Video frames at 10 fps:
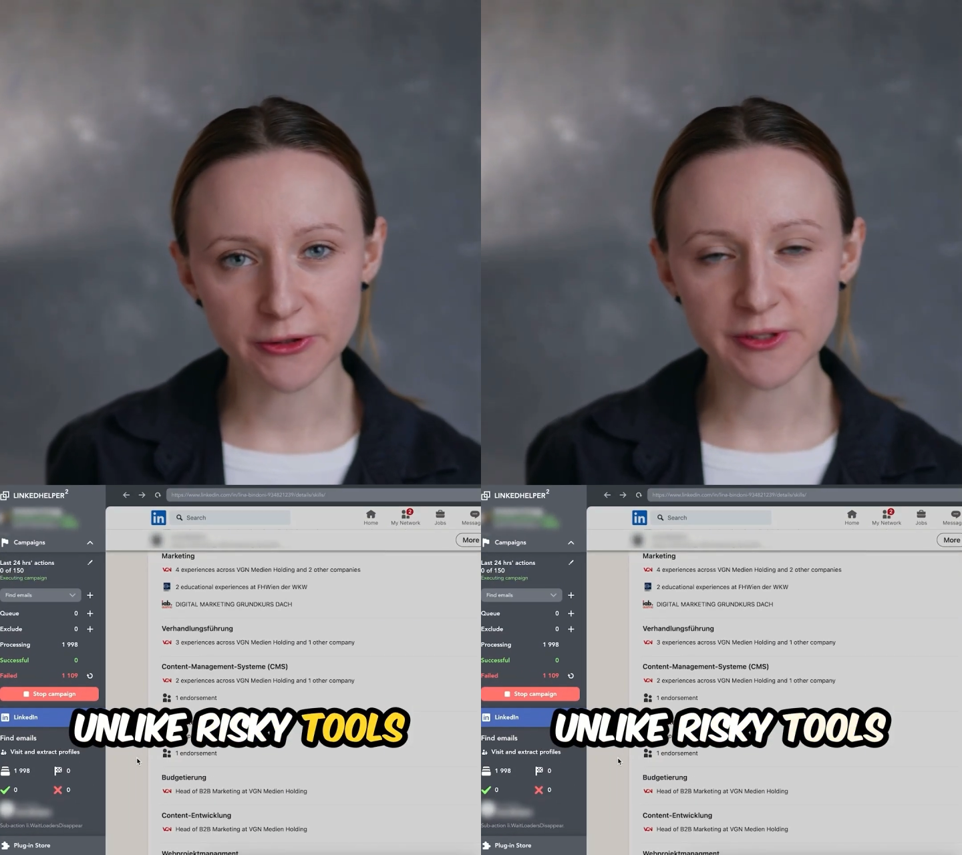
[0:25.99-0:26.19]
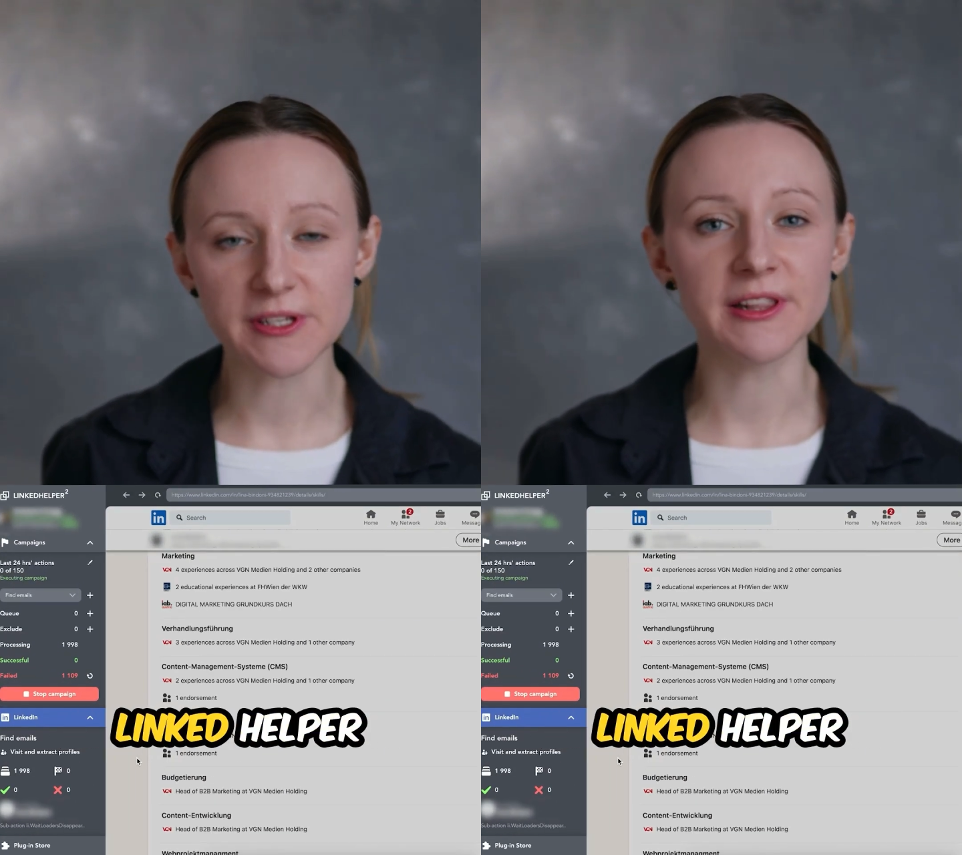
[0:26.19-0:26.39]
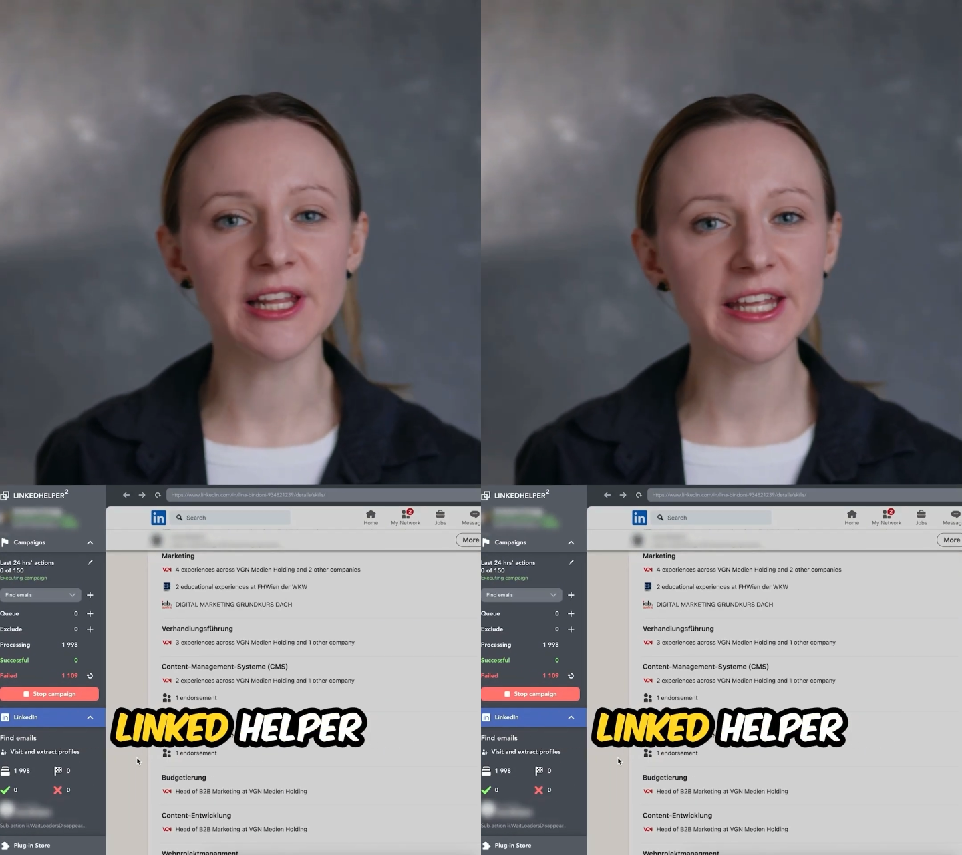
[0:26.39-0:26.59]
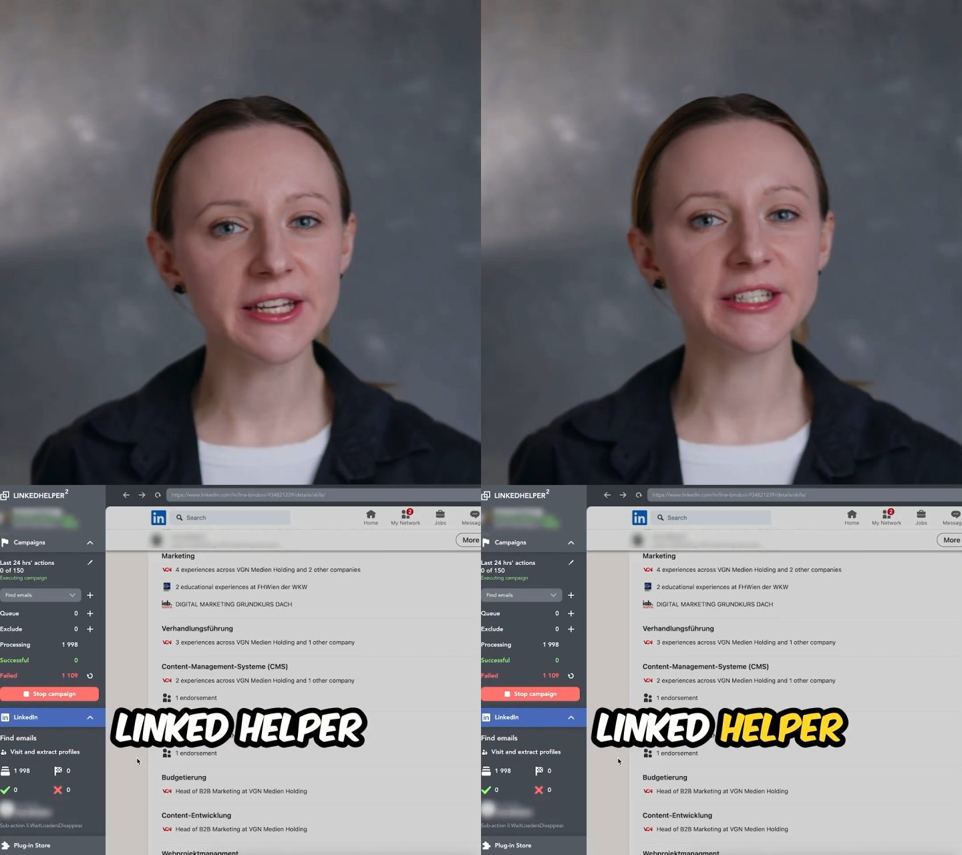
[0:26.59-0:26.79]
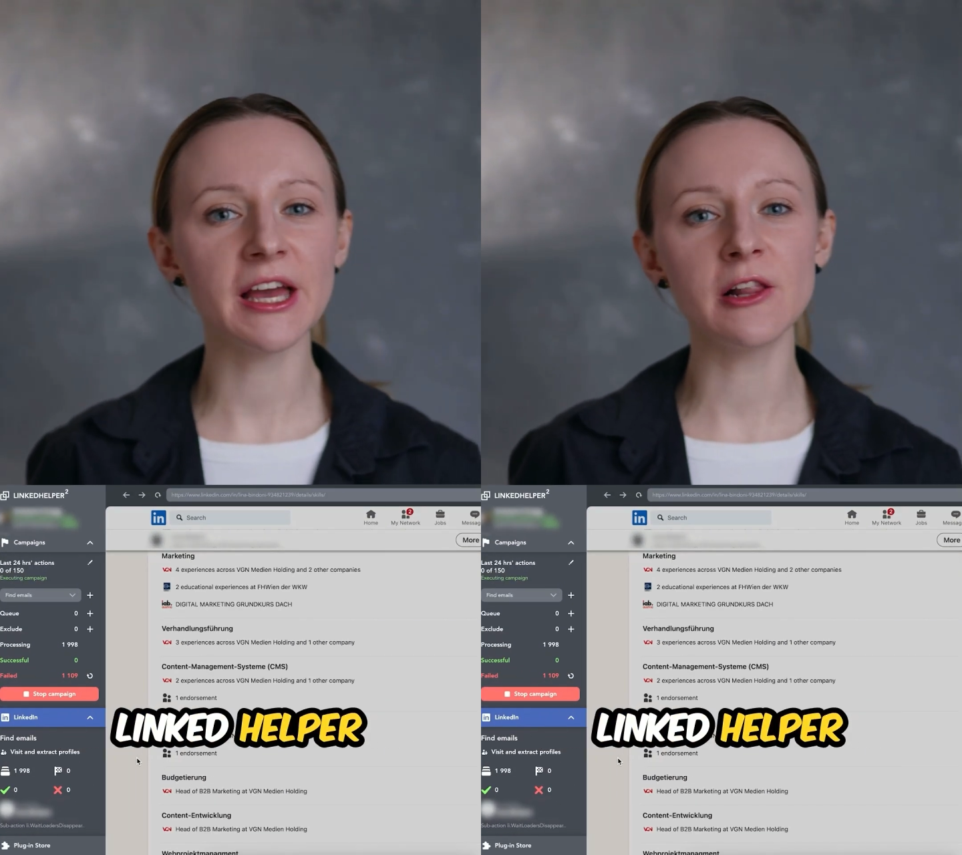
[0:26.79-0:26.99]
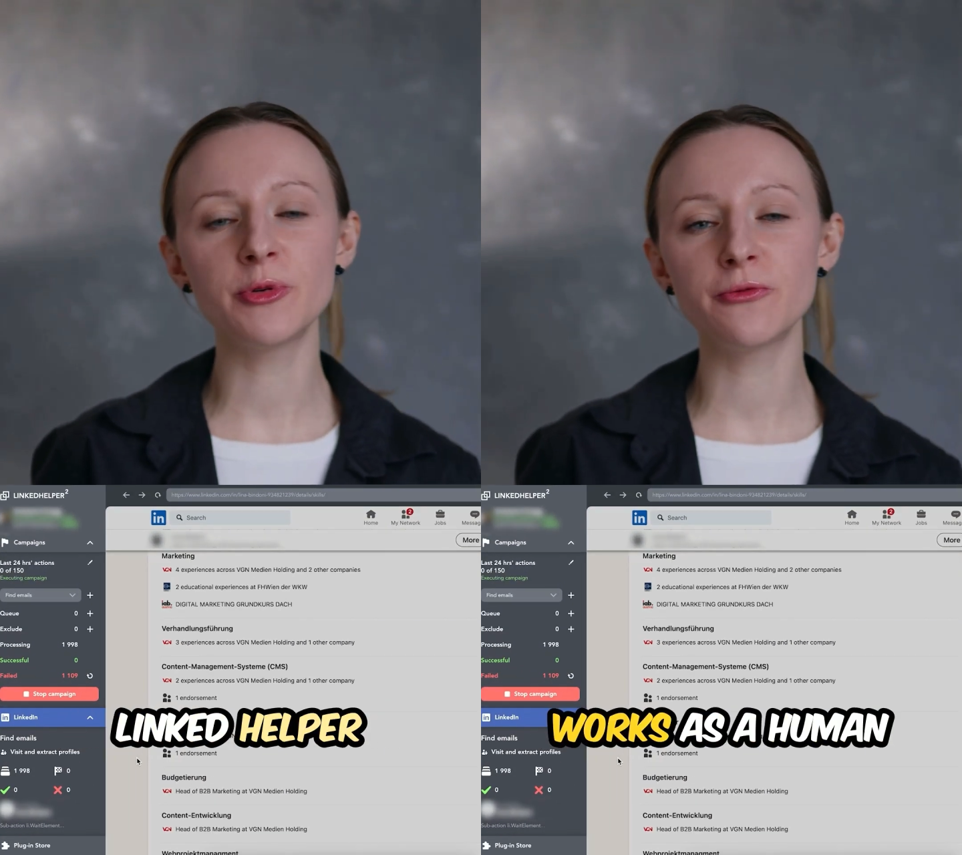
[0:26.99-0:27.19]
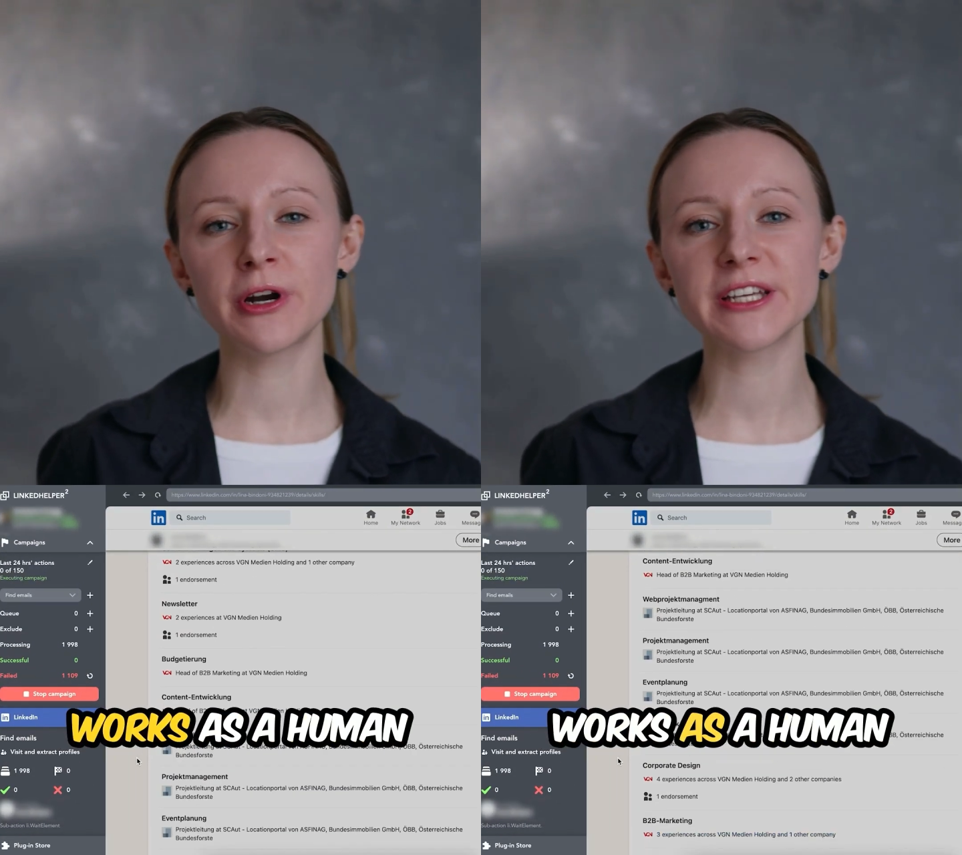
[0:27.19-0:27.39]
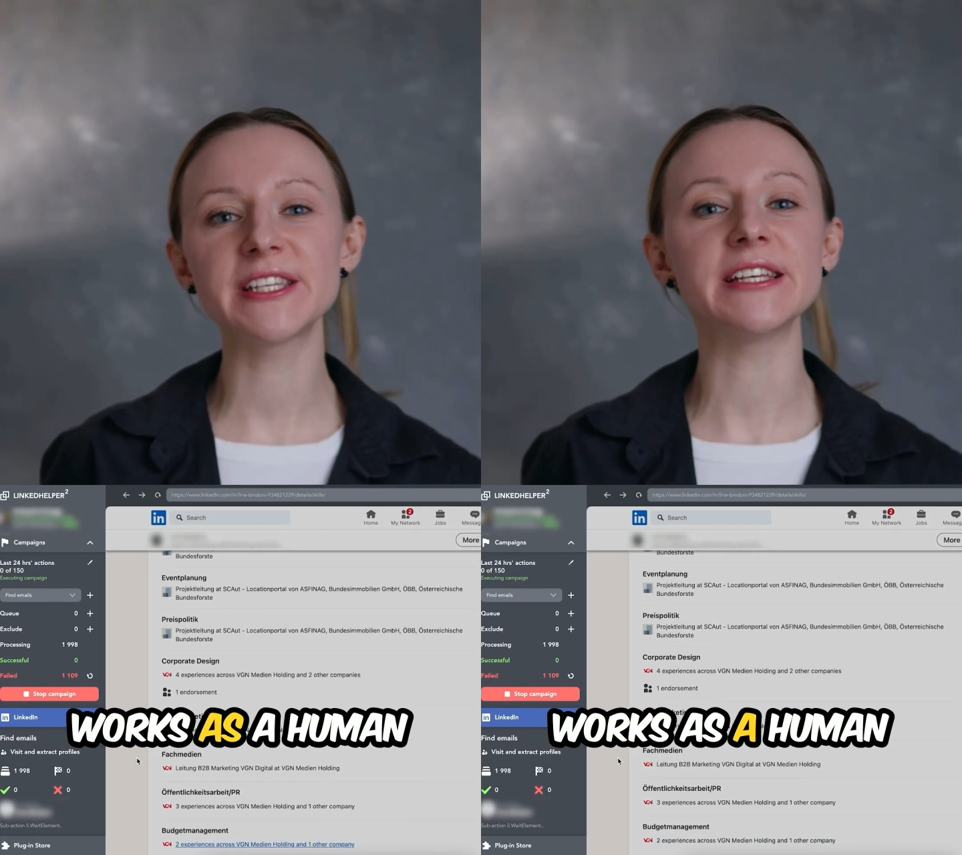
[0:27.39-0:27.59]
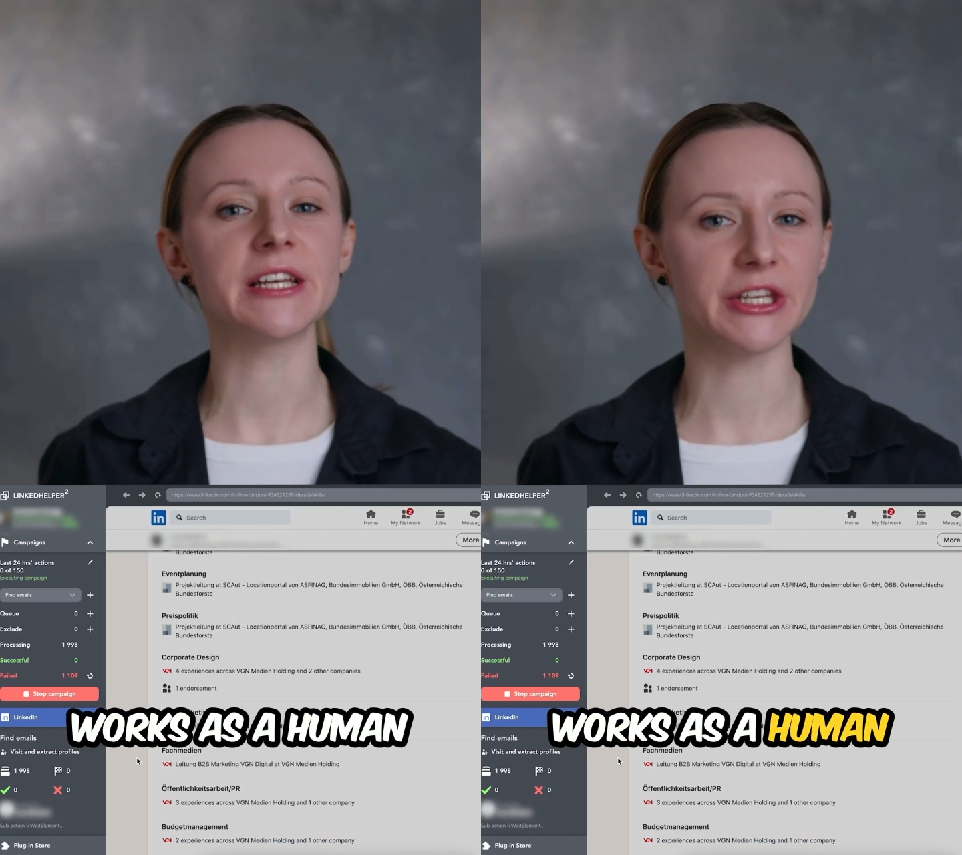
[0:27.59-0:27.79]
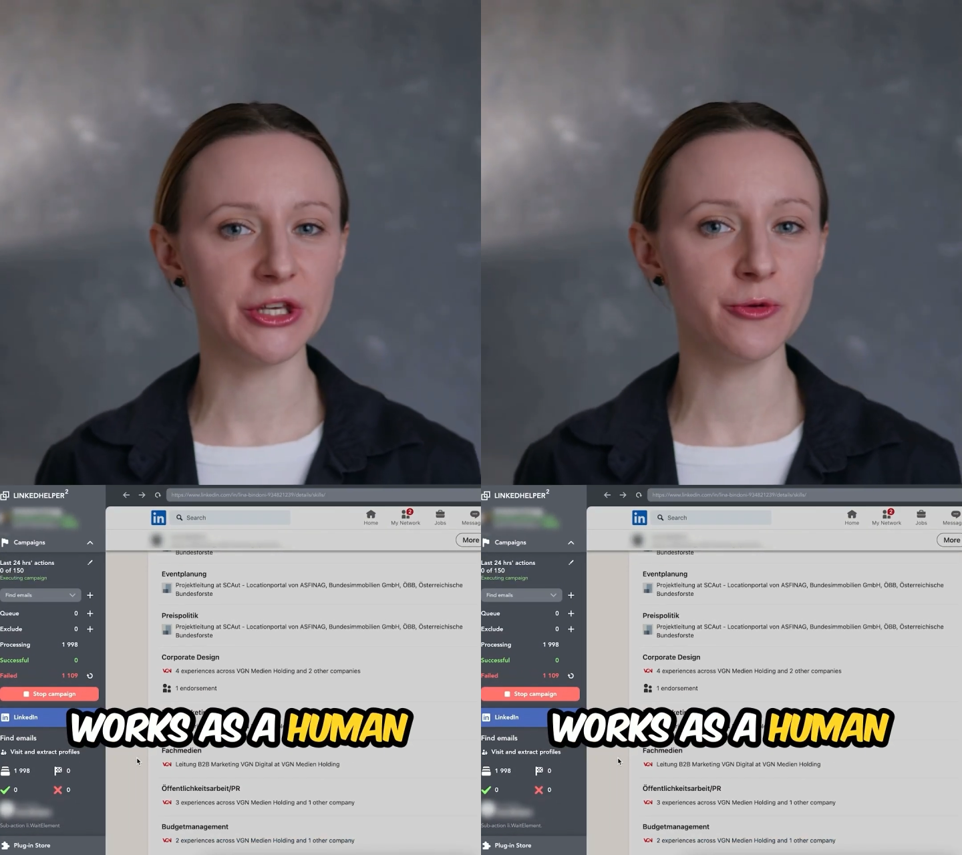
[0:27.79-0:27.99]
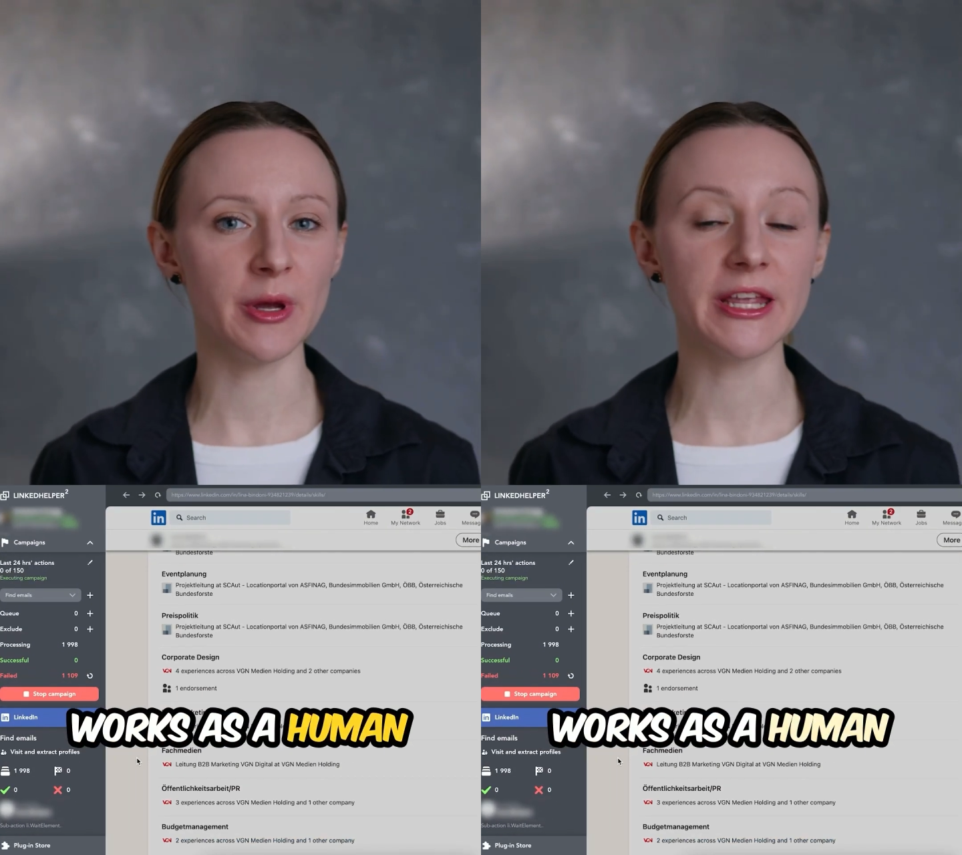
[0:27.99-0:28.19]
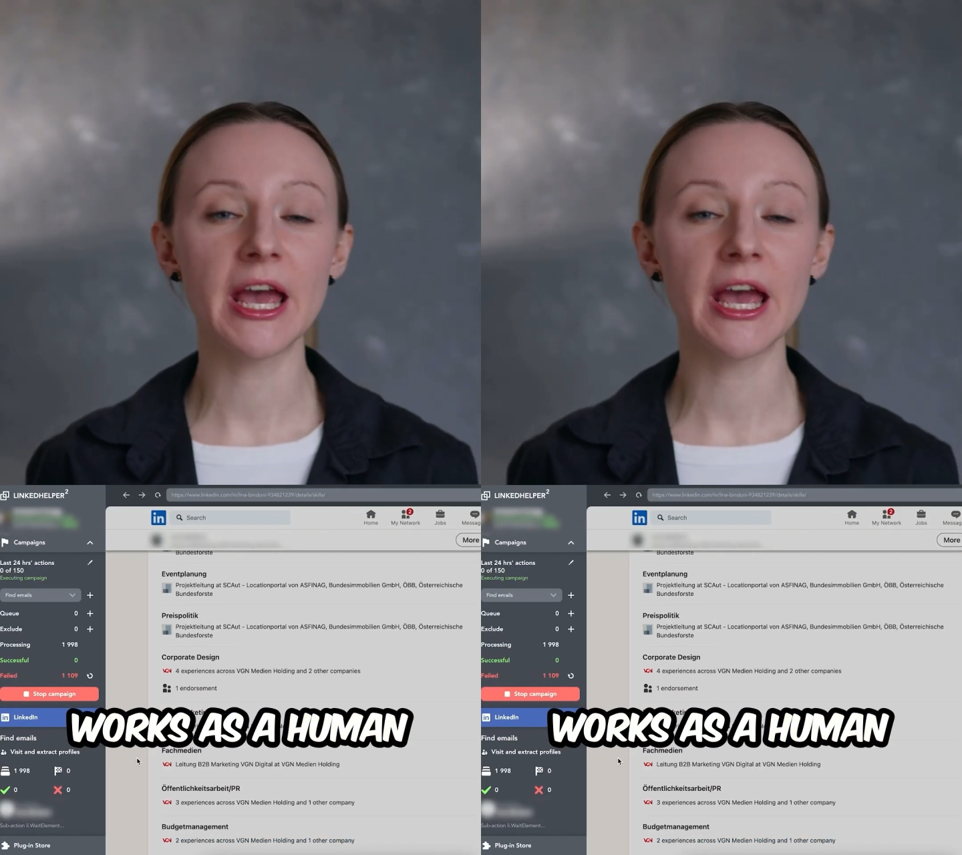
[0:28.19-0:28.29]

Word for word: Linked Helper works as a human,